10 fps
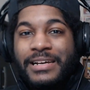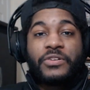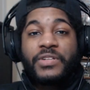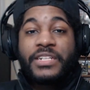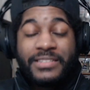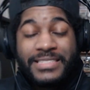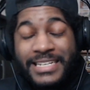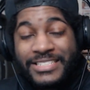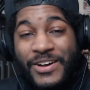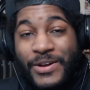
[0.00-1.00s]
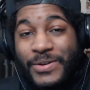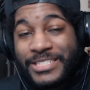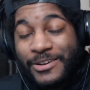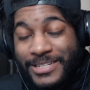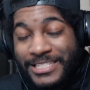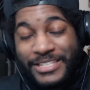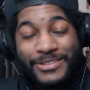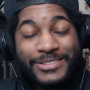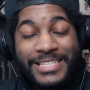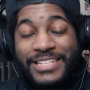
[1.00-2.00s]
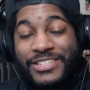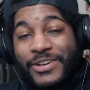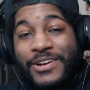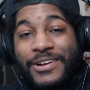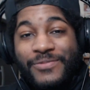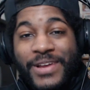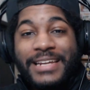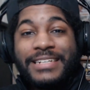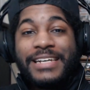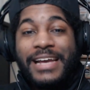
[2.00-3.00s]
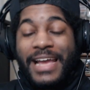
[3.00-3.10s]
So clearly Satoko is going to use that to her advantage,